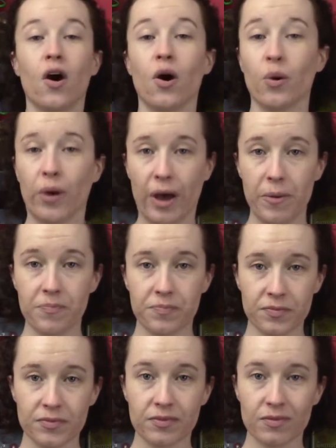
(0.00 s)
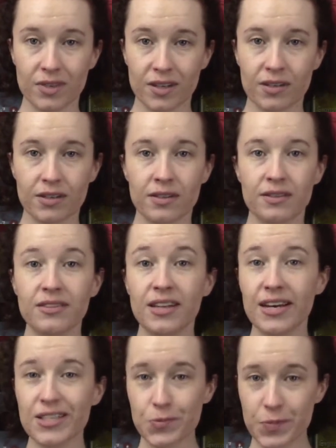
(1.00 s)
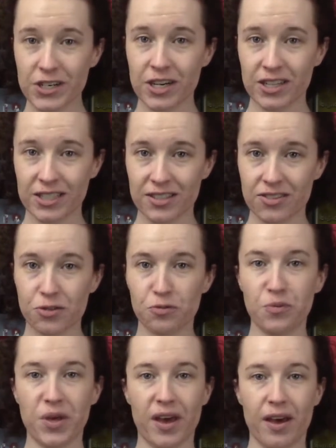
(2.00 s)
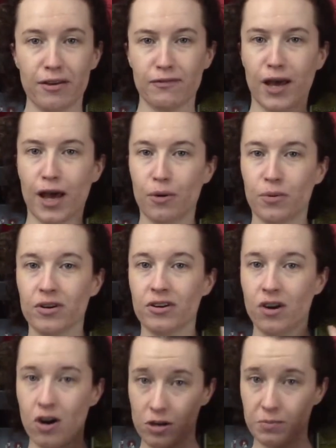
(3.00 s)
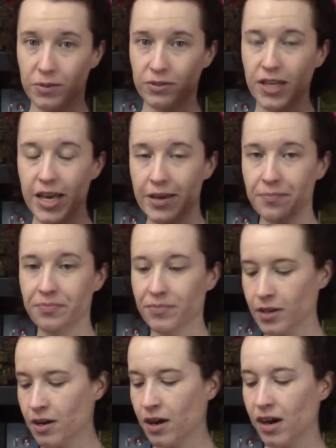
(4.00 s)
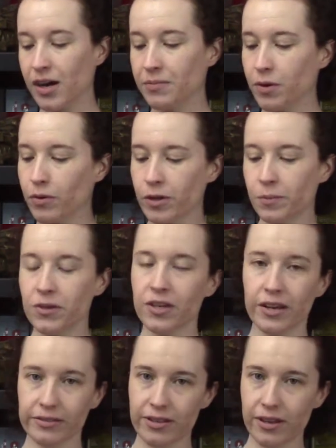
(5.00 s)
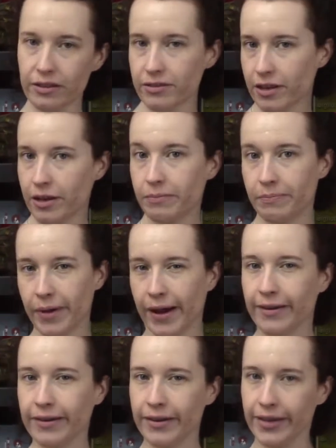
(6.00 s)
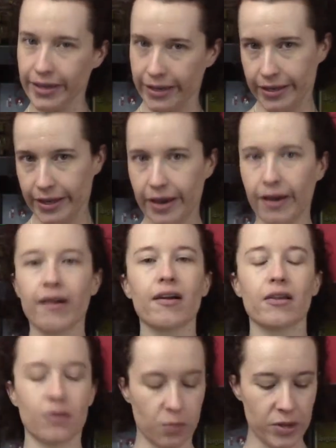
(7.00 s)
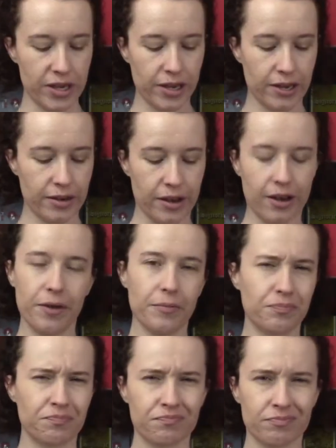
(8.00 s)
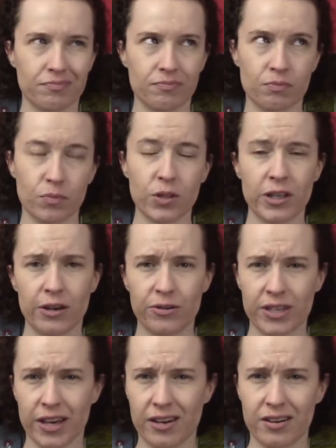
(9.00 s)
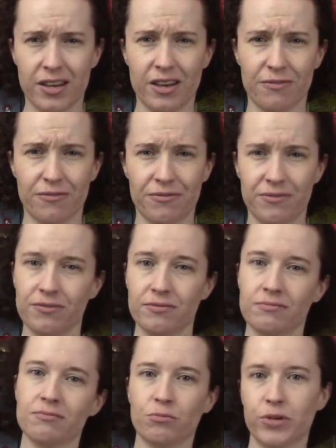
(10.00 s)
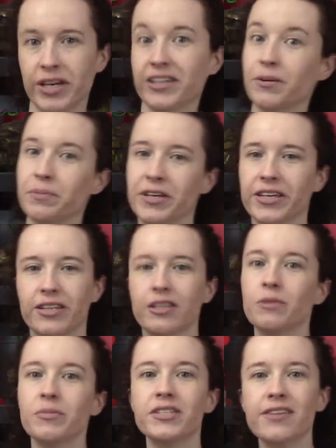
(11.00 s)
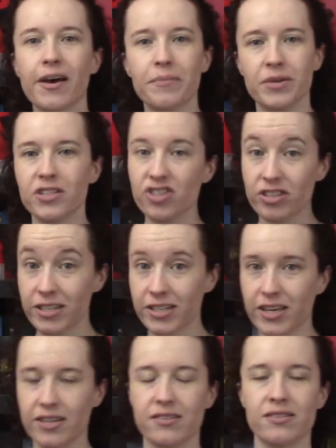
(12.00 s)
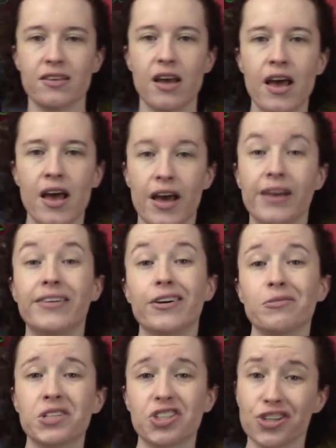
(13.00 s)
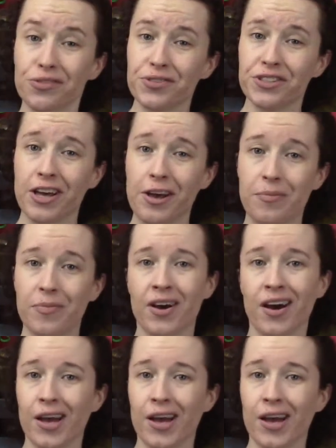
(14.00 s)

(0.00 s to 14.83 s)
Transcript: Okay, last but not least, we have our card pull game. I'm going to put Exile Sun back in there. We can pull it out again if we end up playing it in the meantime, but just in case. And now I'm going to shuffle them.